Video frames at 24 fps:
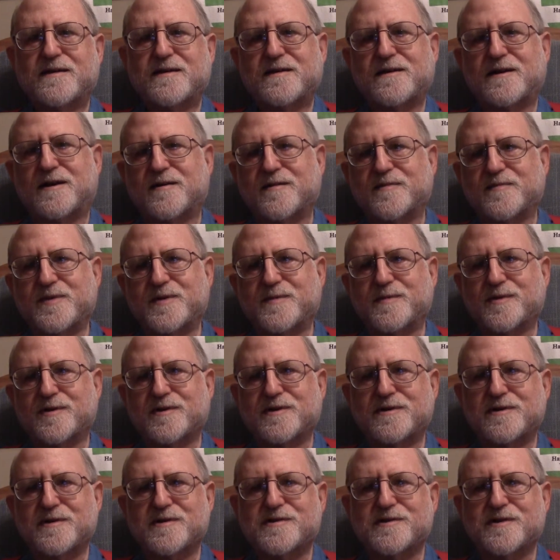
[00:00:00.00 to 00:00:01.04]
Now, people
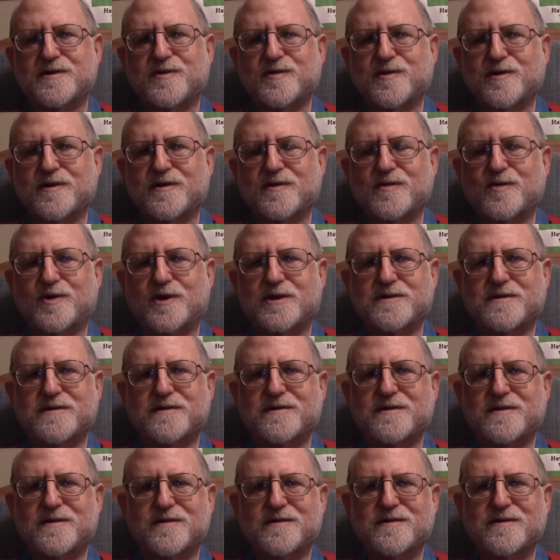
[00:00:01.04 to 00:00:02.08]
could disagree on what
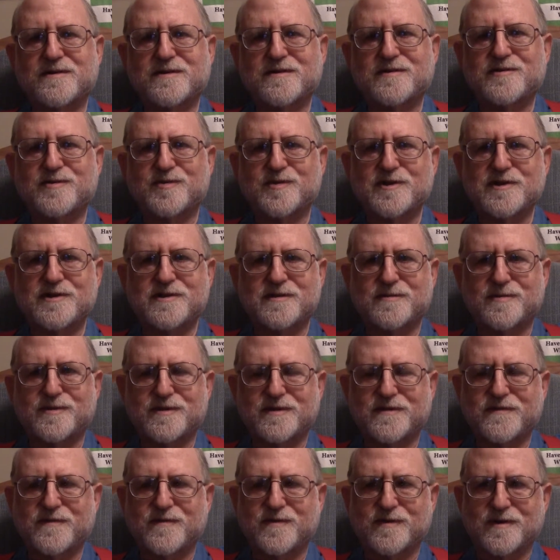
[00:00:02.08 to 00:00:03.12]
is
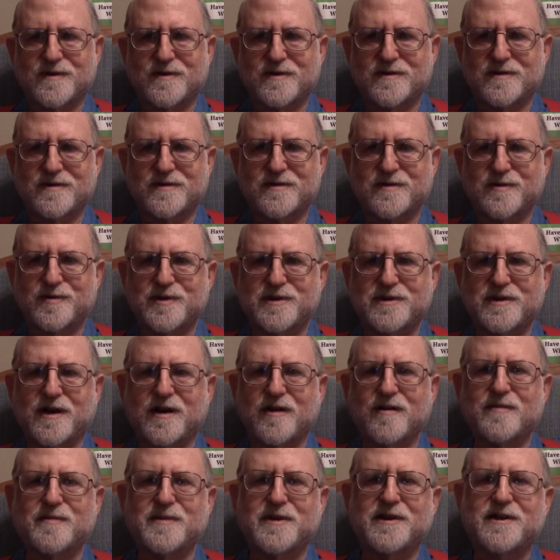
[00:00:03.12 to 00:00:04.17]
reasonable for the
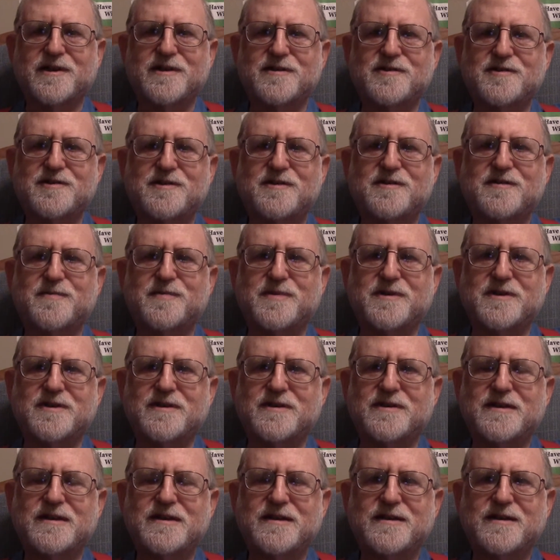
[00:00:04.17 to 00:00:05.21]
retirement age to
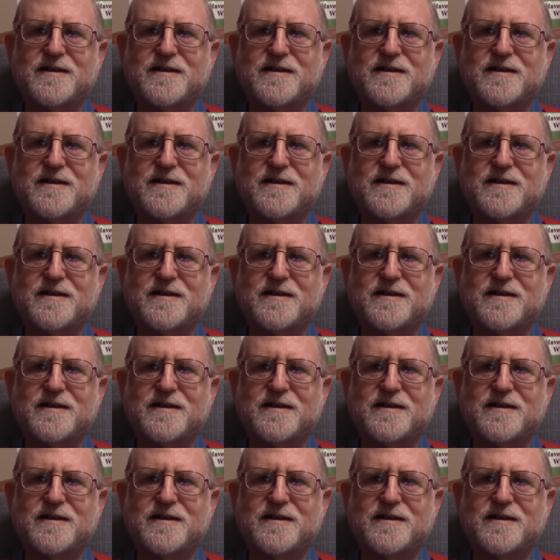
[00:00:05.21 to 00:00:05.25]
be.